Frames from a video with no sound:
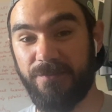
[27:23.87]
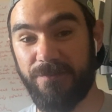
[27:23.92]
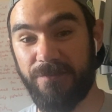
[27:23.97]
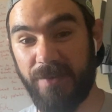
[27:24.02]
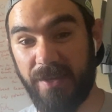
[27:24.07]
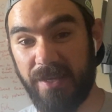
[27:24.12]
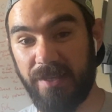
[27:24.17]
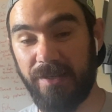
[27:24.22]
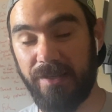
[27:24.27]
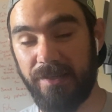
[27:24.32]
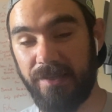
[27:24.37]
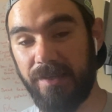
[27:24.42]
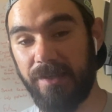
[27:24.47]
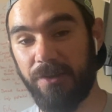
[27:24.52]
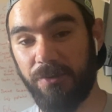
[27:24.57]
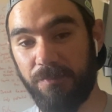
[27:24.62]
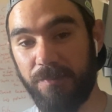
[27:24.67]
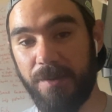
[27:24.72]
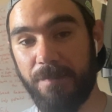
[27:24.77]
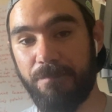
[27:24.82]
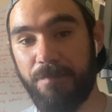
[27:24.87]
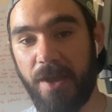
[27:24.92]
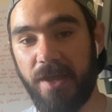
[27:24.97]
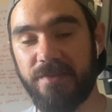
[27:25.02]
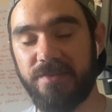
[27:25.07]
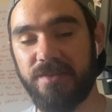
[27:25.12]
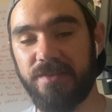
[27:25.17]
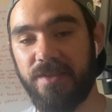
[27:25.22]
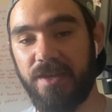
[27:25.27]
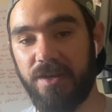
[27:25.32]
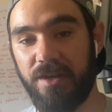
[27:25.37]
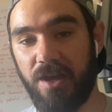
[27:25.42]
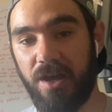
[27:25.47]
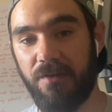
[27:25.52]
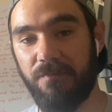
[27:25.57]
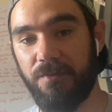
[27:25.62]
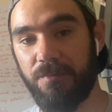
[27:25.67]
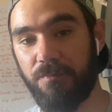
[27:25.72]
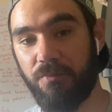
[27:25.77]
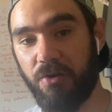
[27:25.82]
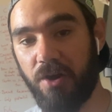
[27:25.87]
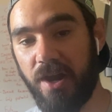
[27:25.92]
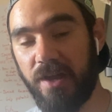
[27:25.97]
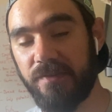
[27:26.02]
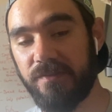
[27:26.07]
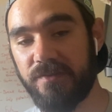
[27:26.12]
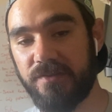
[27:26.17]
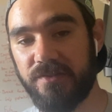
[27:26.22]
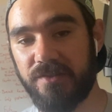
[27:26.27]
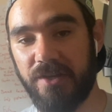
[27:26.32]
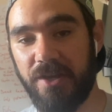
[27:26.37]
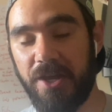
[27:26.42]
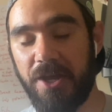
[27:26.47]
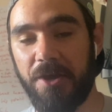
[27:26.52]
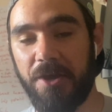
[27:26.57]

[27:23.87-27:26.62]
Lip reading: feel a little bit better than other brands.